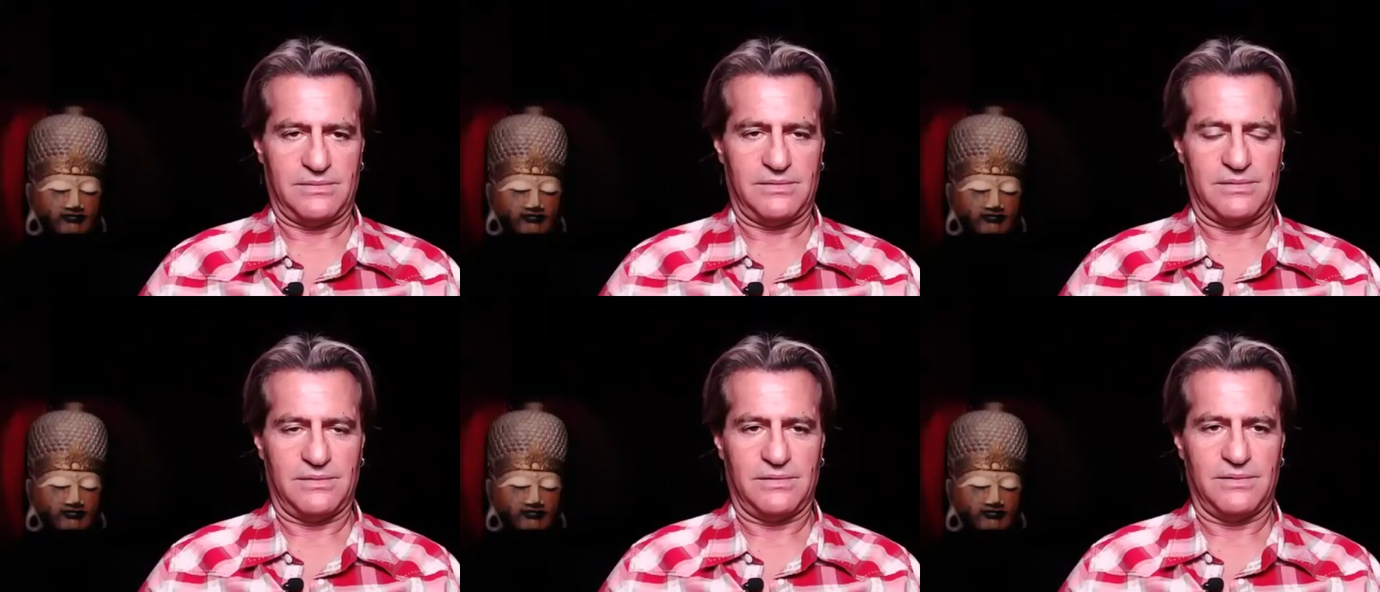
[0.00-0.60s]

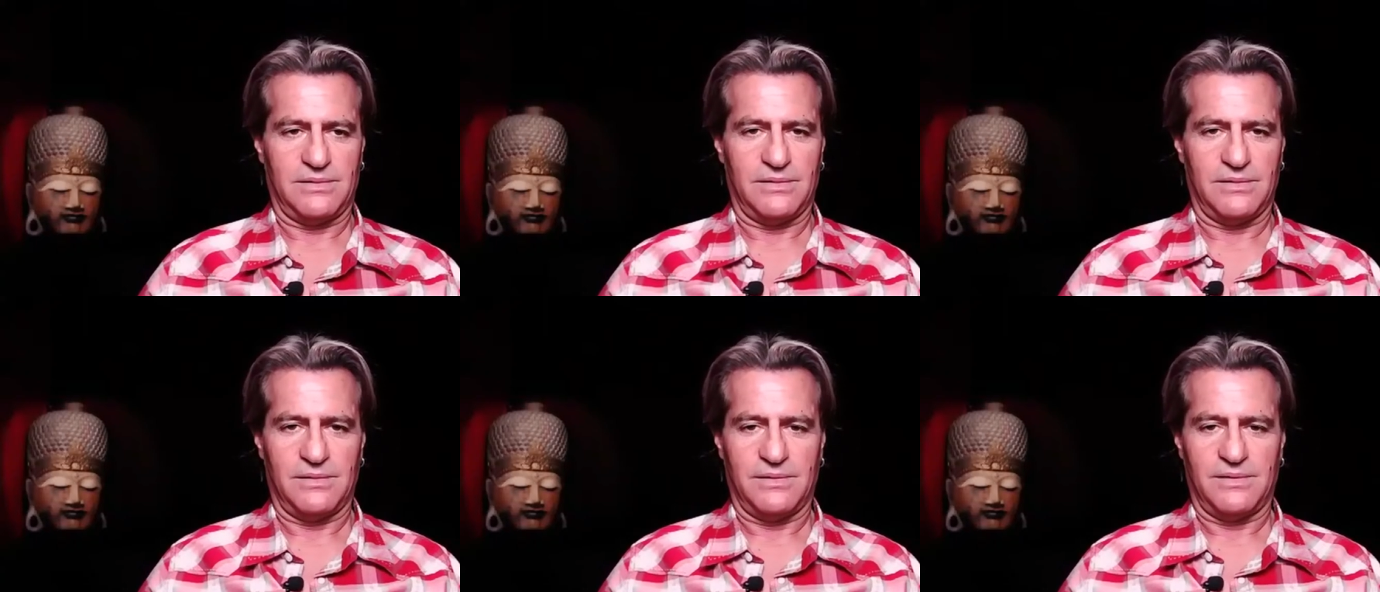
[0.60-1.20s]

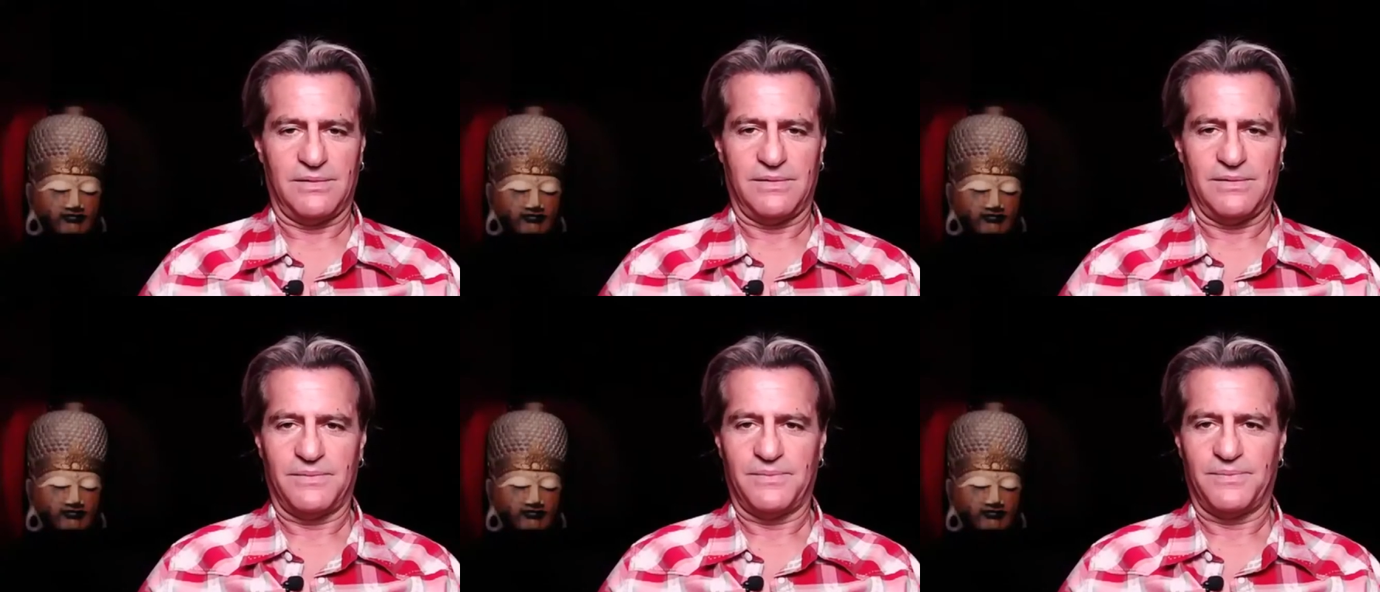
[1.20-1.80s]

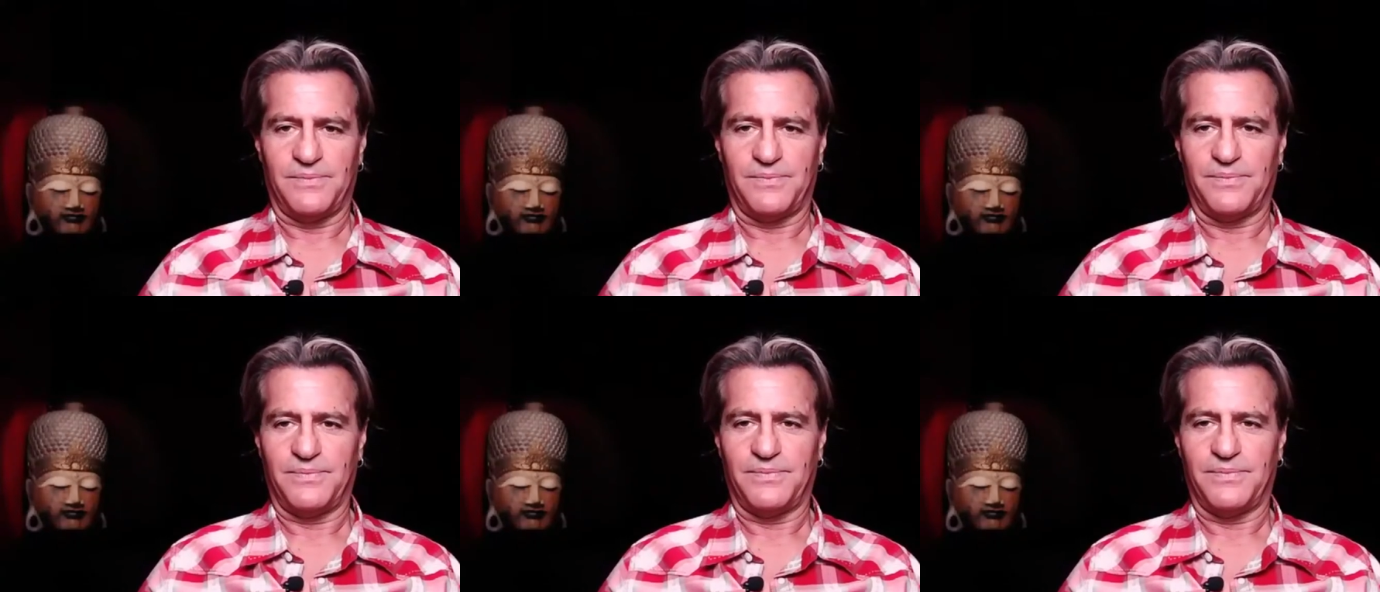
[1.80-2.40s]

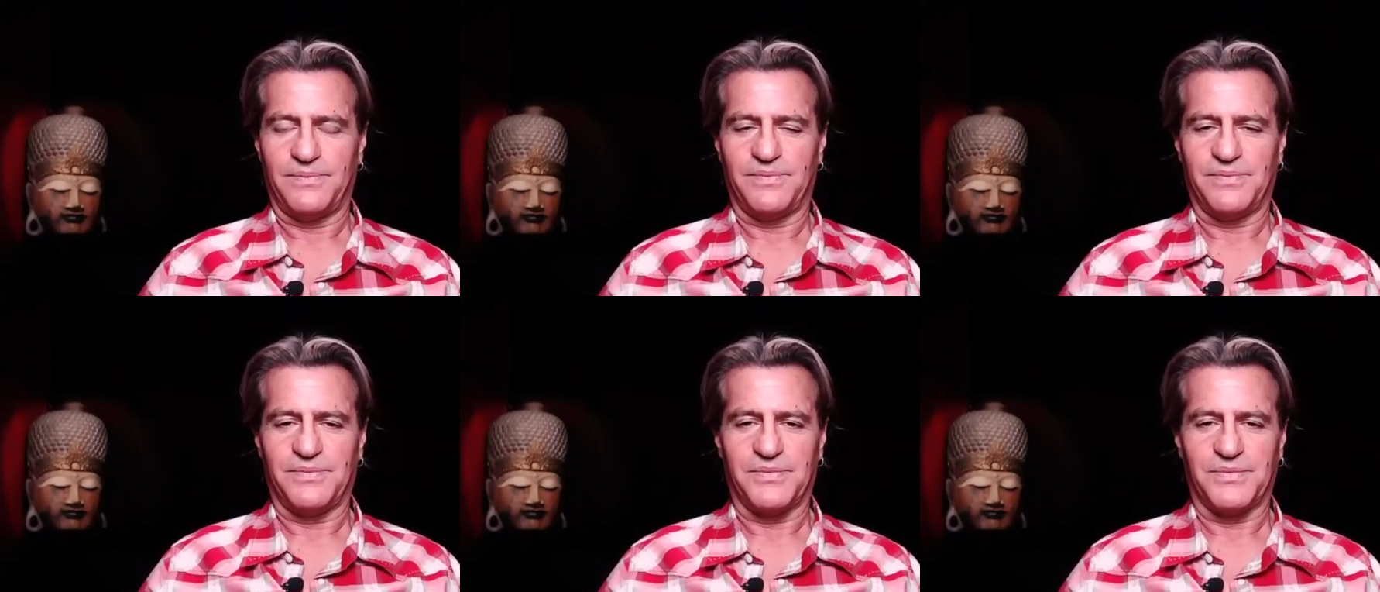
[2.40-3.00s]

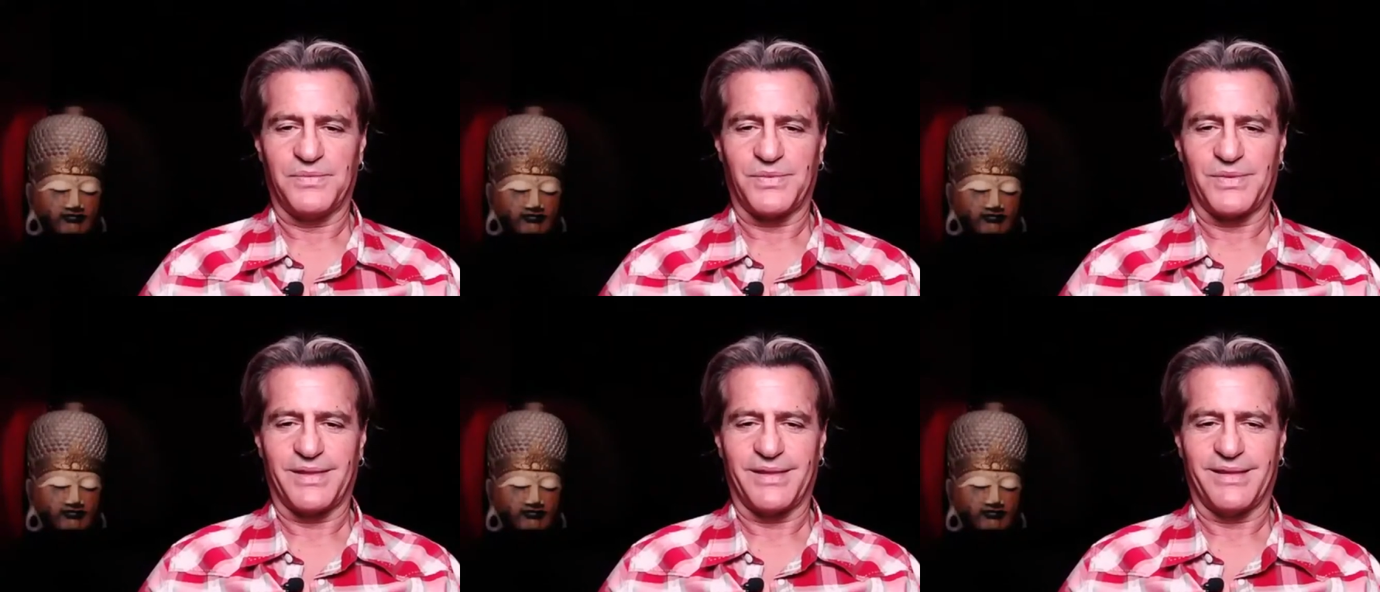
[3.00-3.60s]

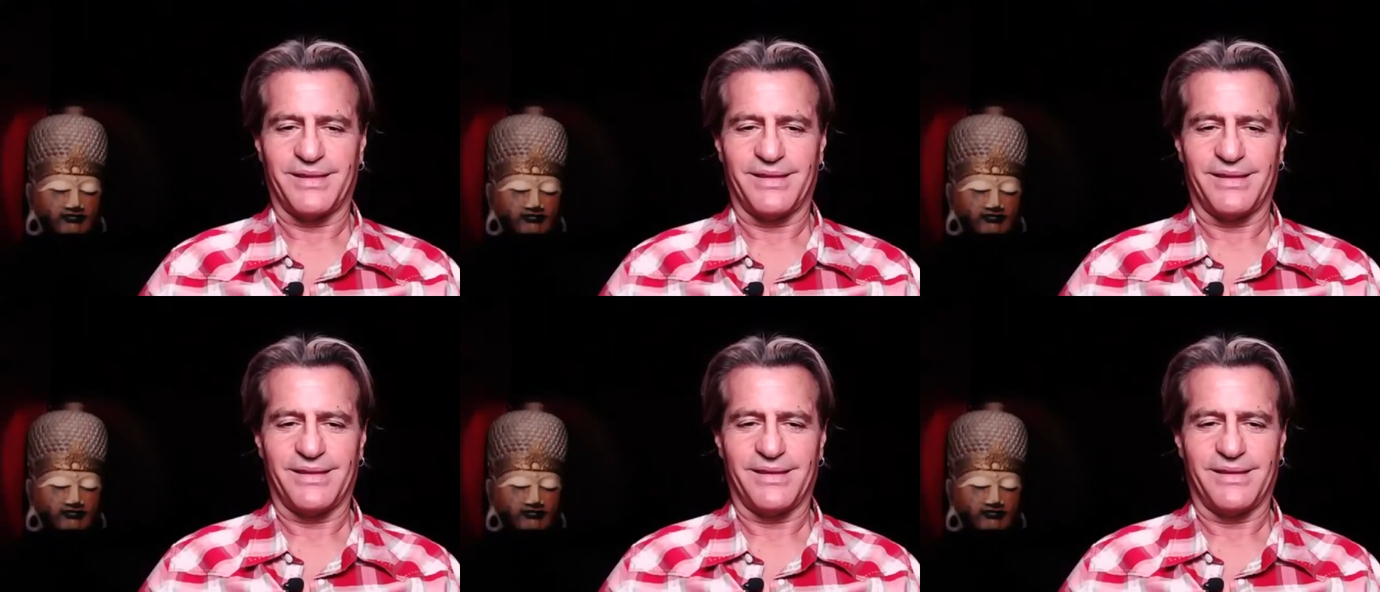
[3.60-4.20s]

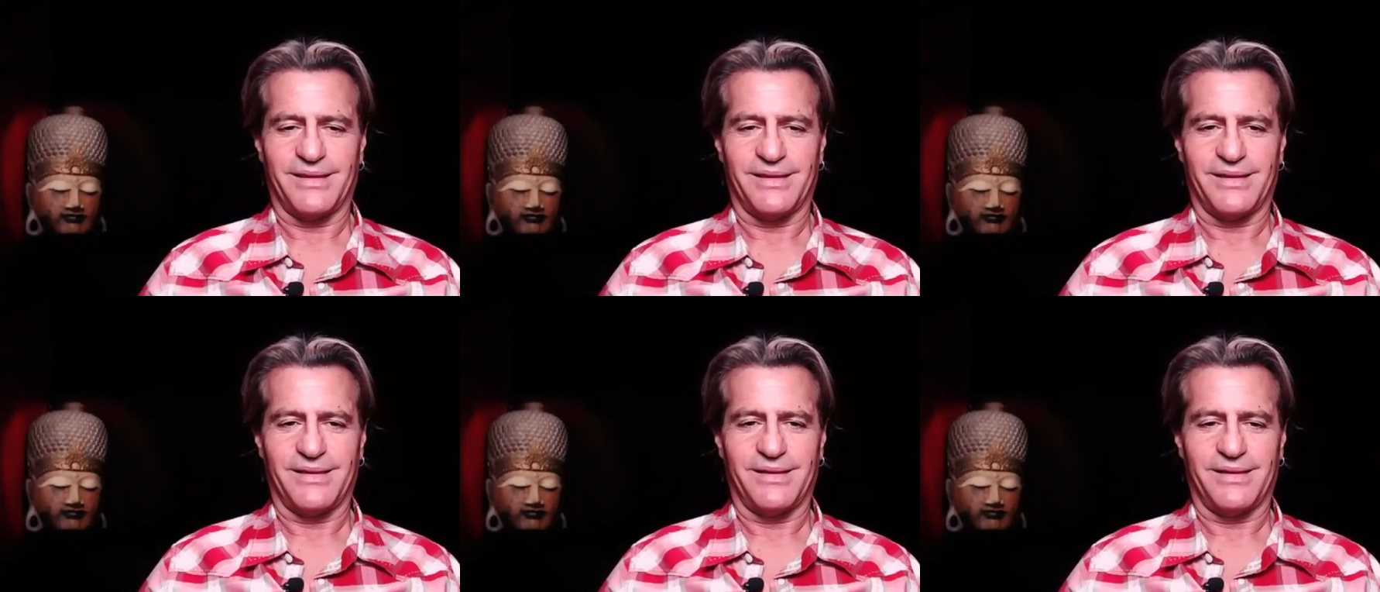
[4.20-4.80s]

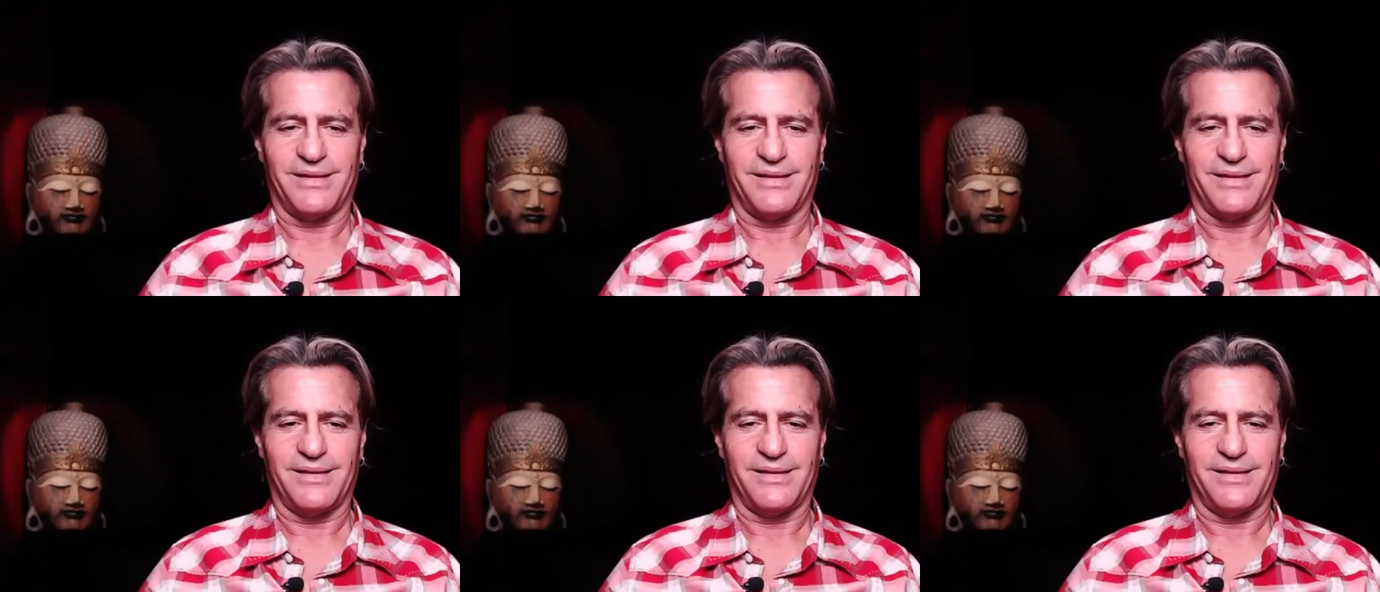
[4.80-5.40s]

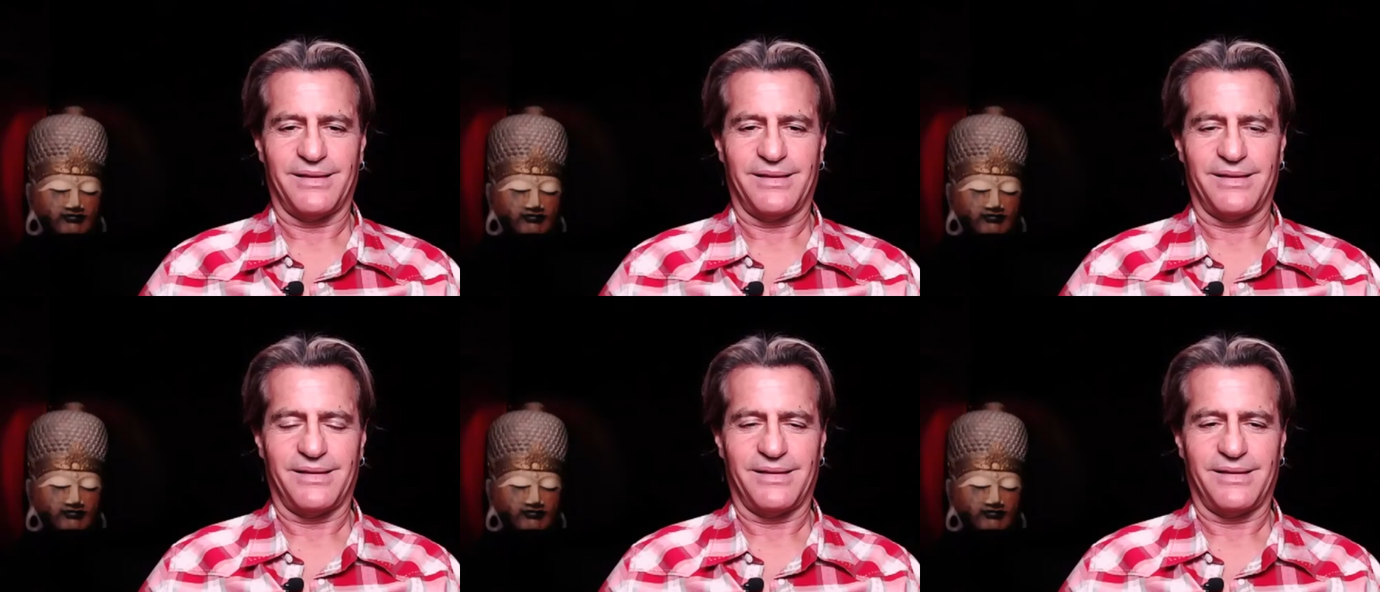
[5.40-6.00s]

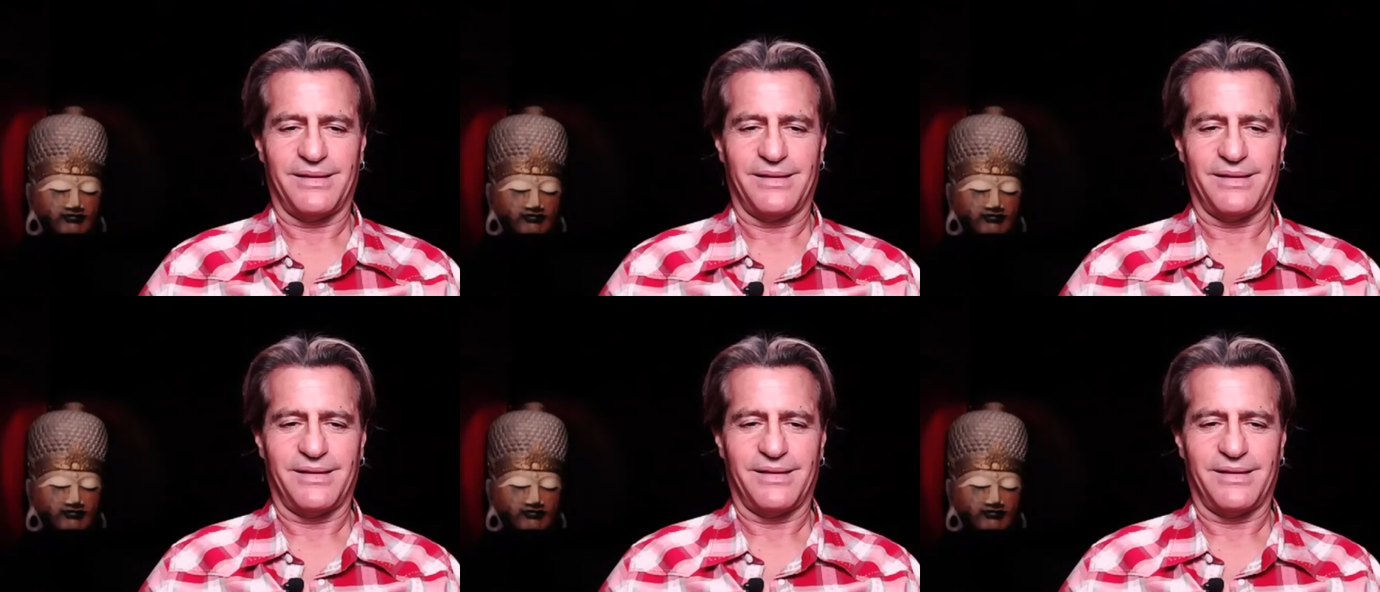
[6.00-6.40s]
(silence)